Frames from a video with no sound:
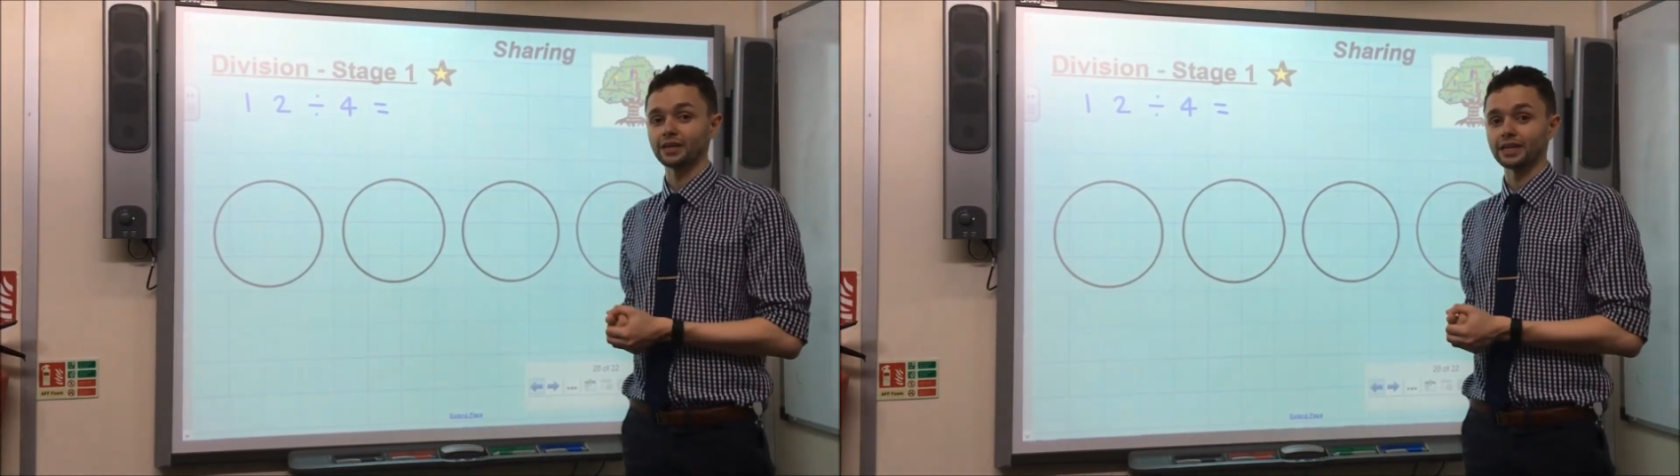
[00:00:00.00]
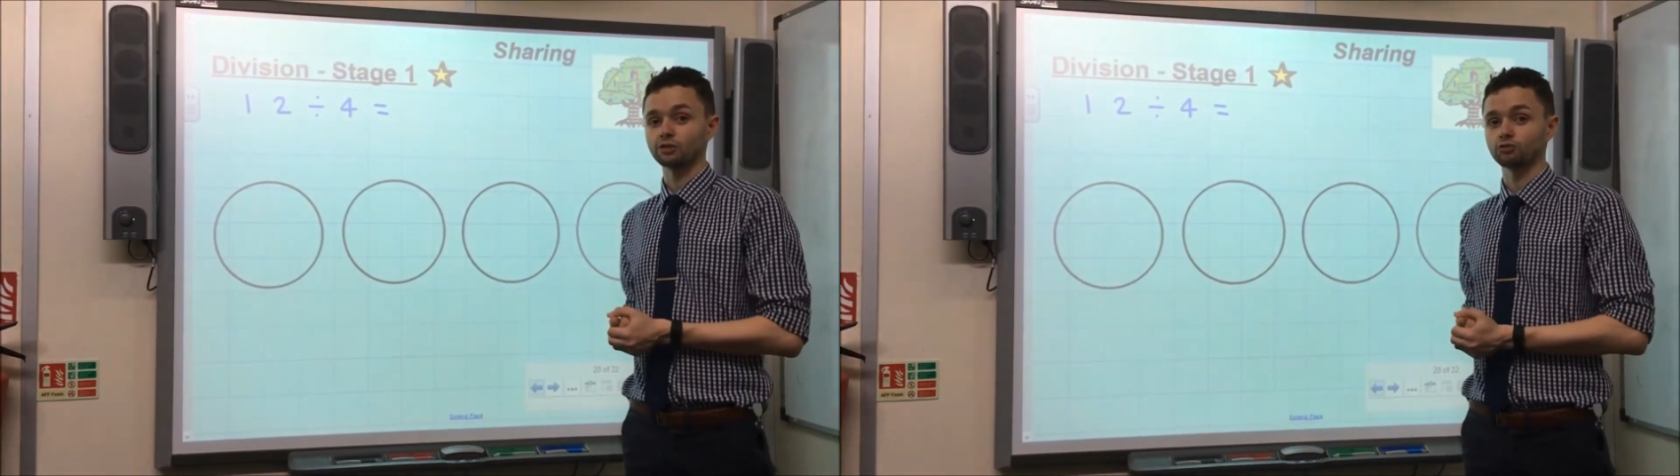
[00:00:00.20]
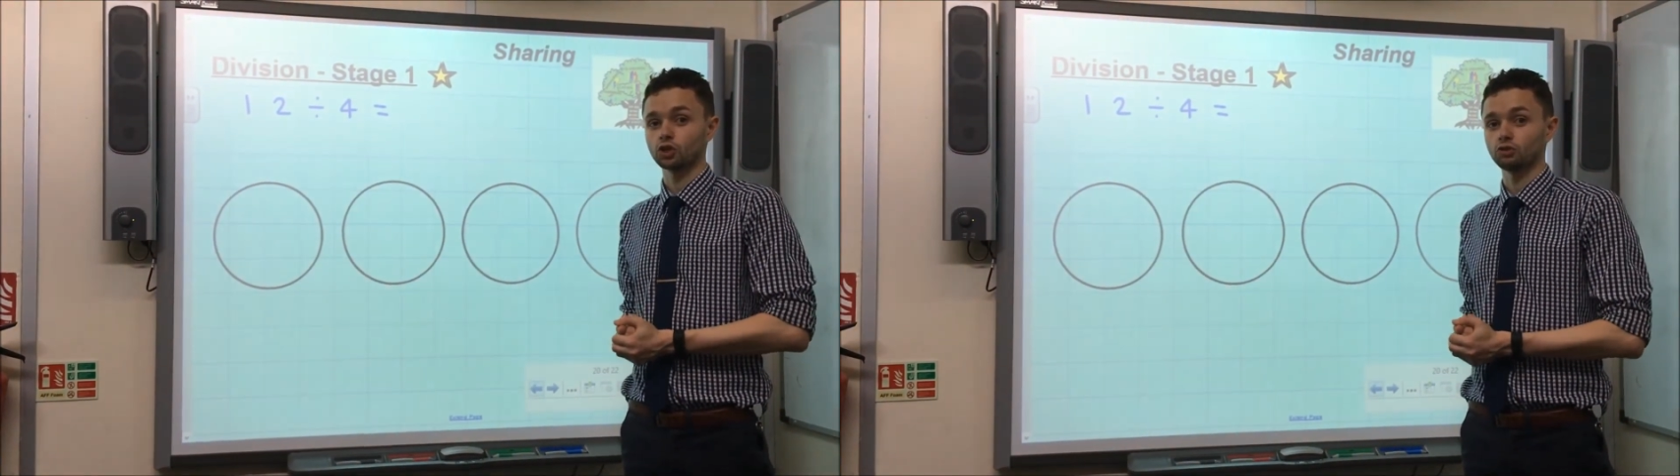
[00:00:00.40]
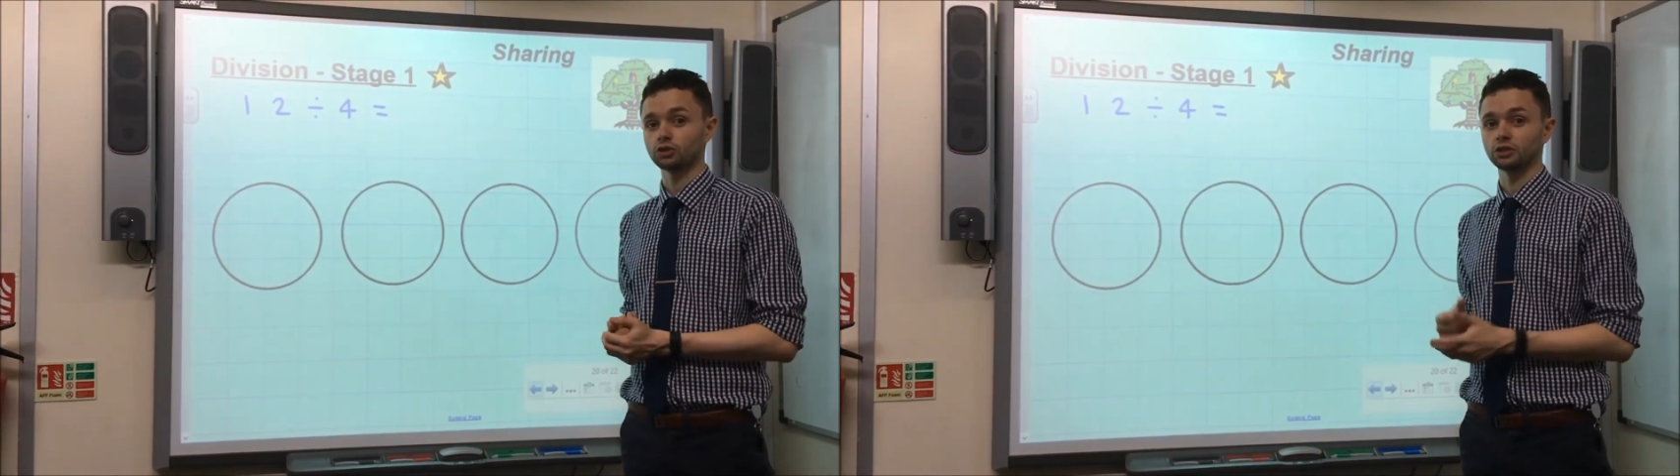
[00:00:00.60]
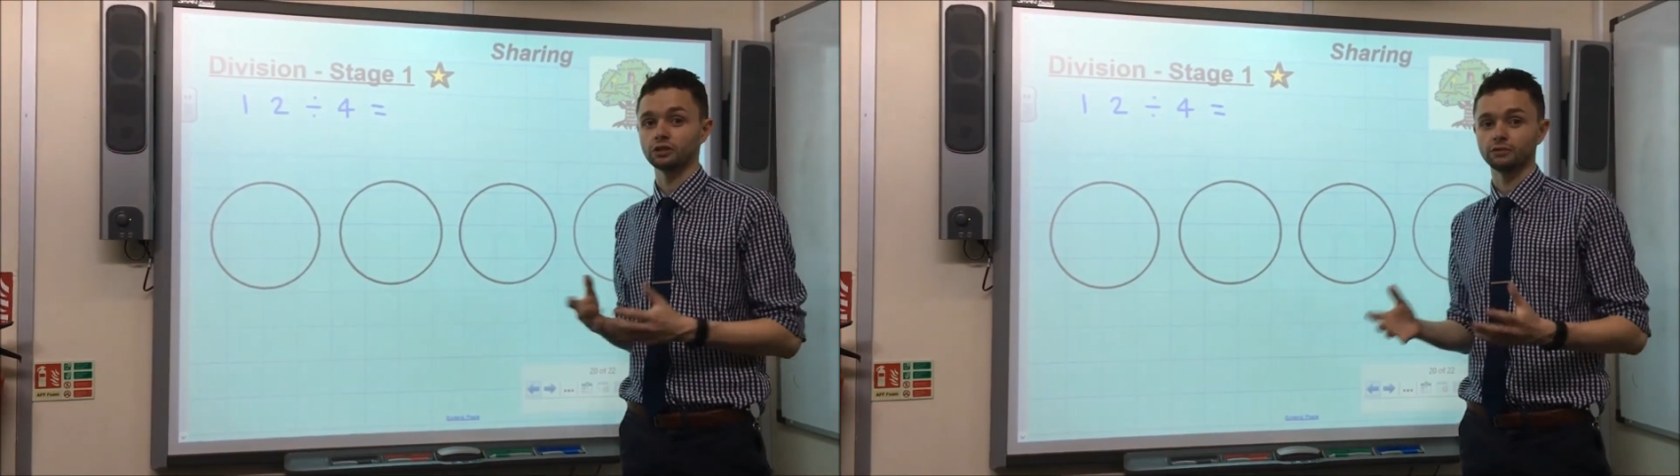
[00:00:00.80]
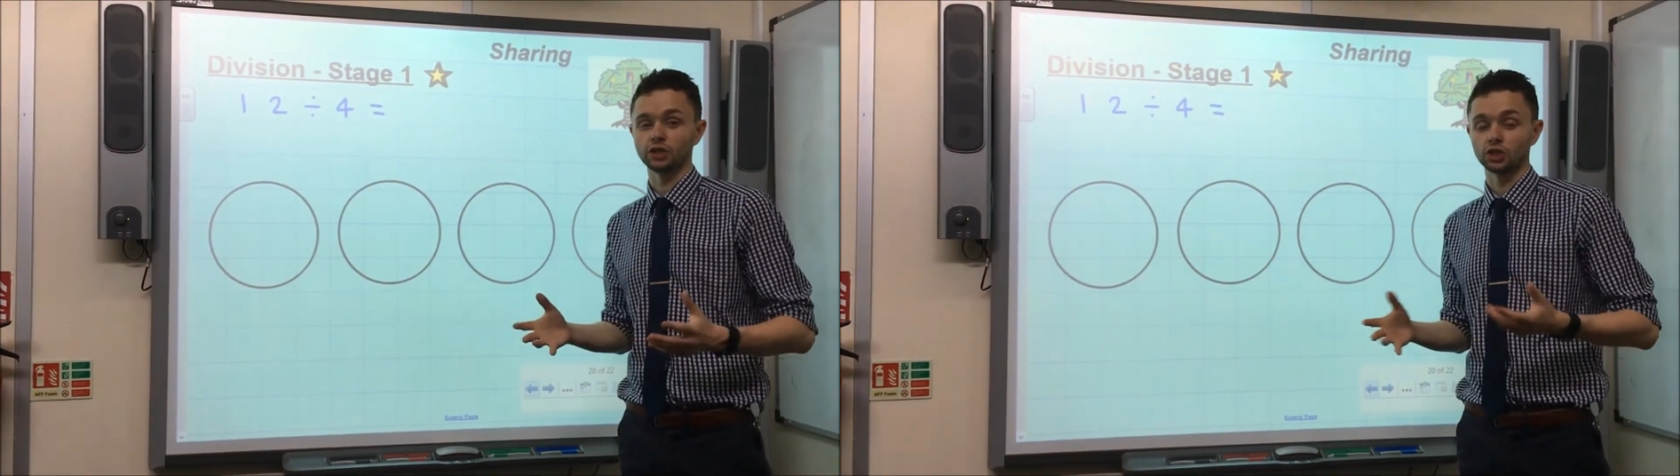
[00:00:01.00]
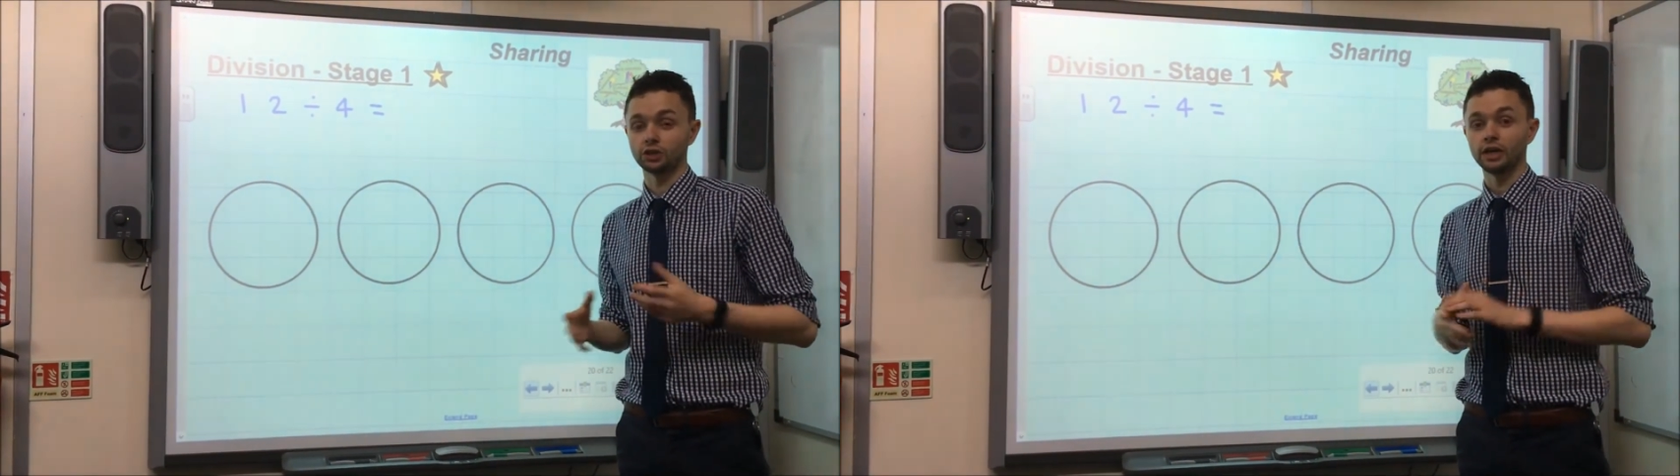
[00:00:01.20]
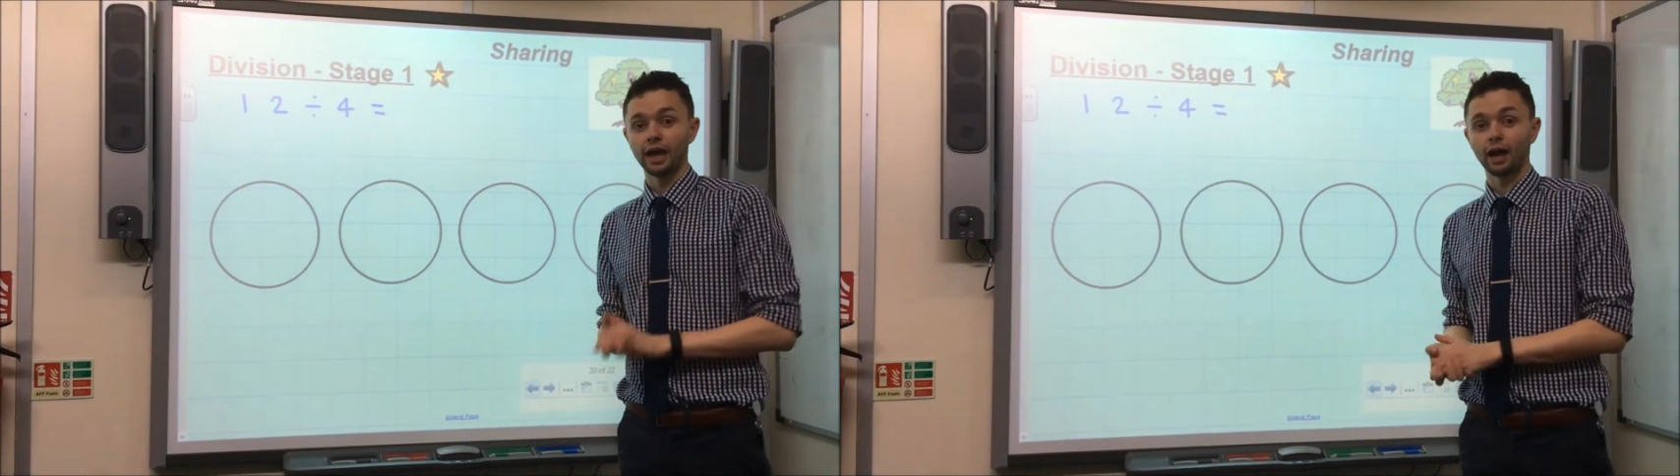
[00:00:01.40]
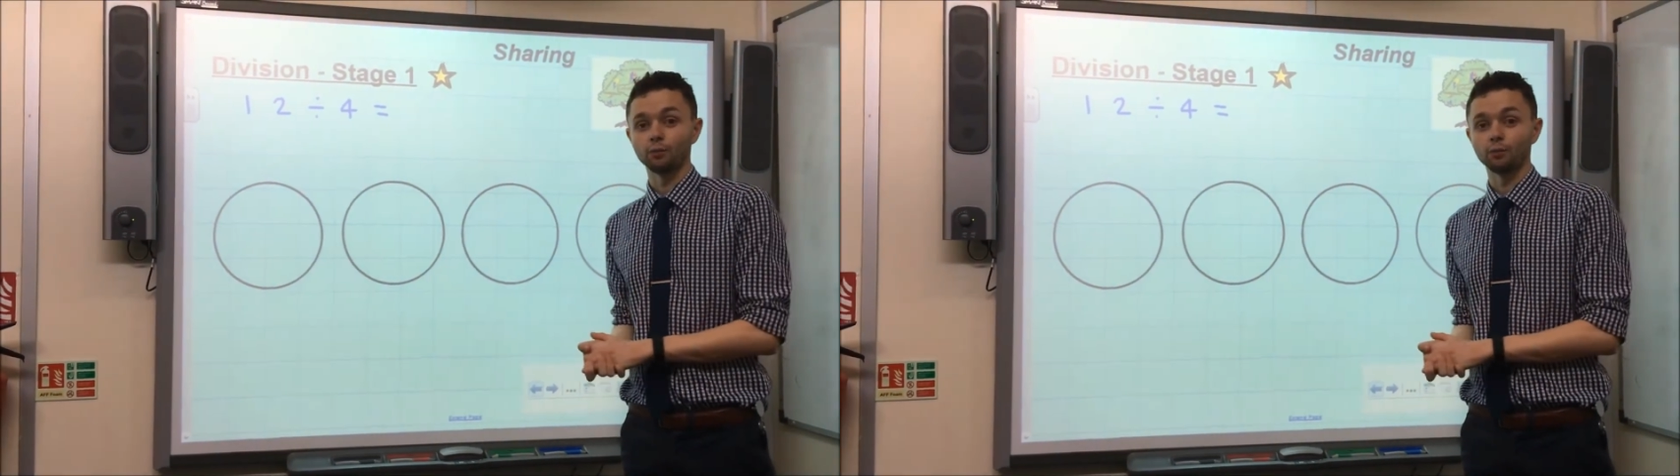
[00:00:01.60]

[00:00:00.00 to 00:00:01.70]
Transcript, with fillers: be introduced to division